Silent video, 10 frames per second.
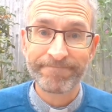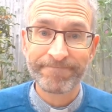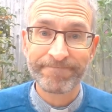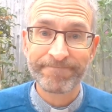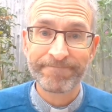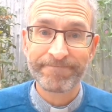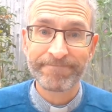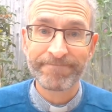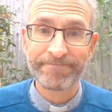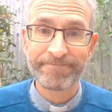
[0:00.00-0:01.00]

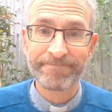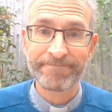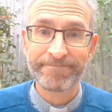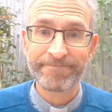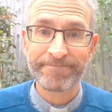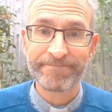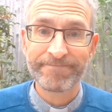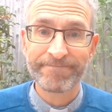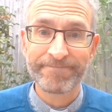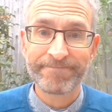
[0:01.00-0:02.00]

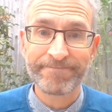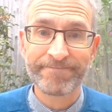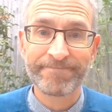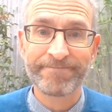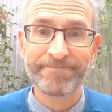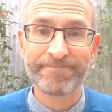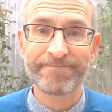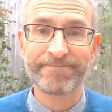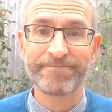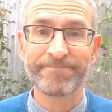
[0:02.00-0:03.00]

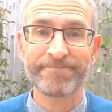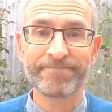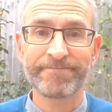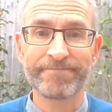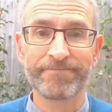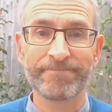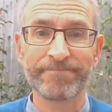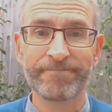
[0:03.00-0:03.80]
(no one is talking)